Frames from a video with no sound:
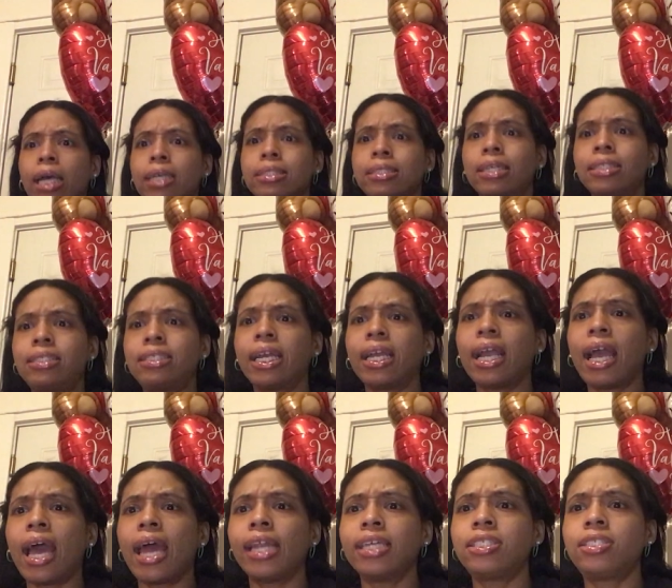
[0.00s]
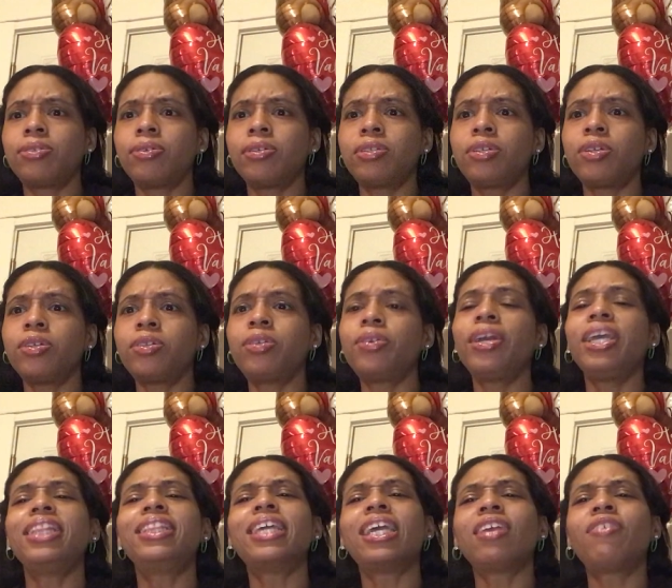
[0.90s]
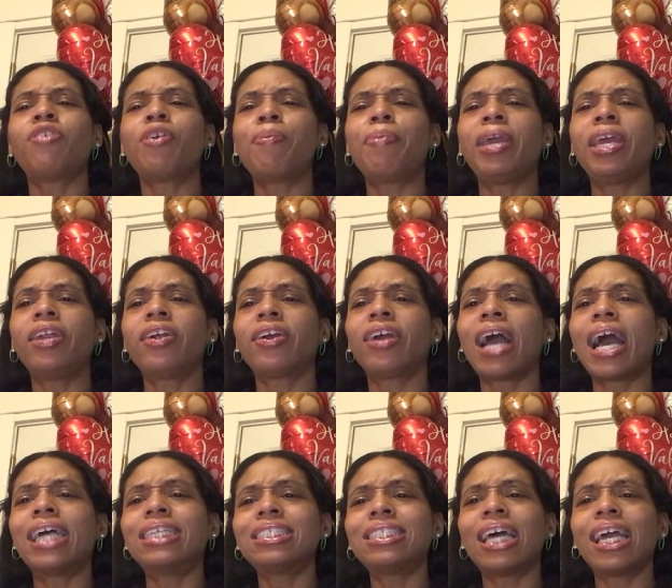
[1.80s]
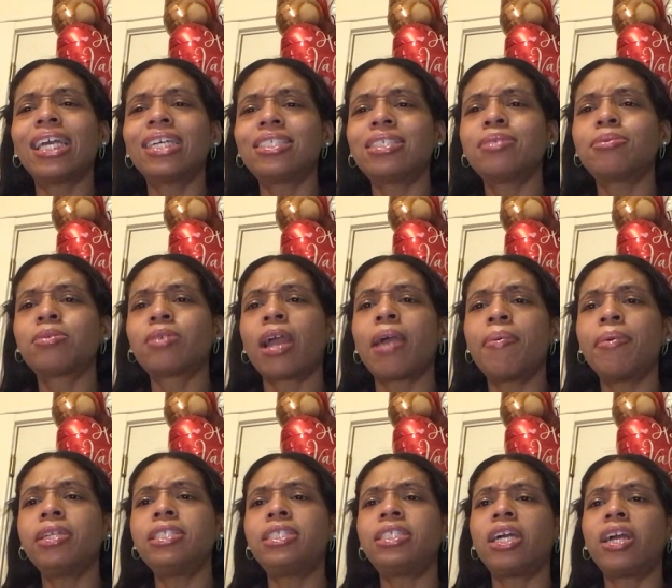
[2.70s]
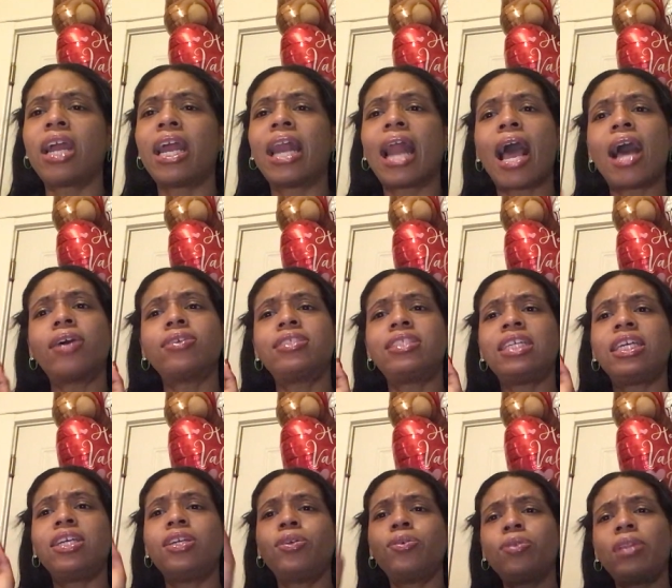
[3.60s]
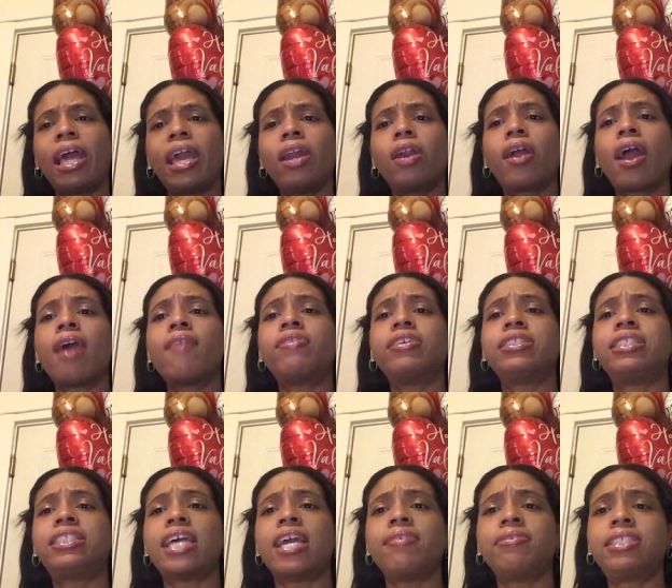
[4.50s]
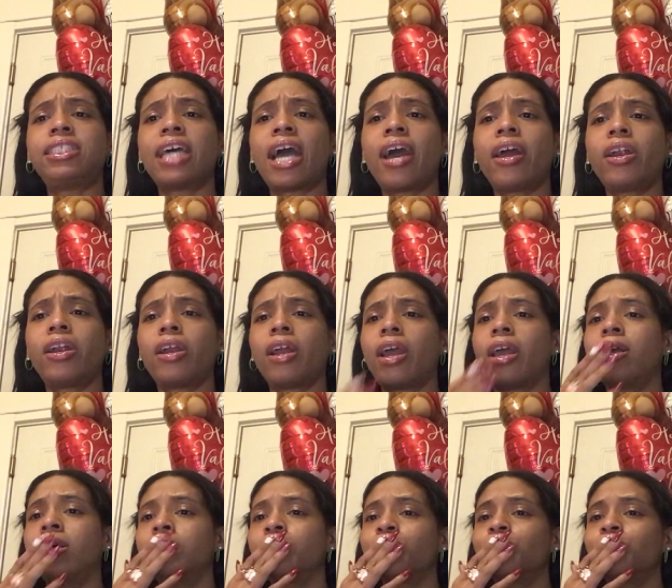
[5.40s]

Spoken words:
Sunshine Goddess 333, thanks for being here, guys. Like and subscribe and share, and I'll see you later. Have a safe Saturday.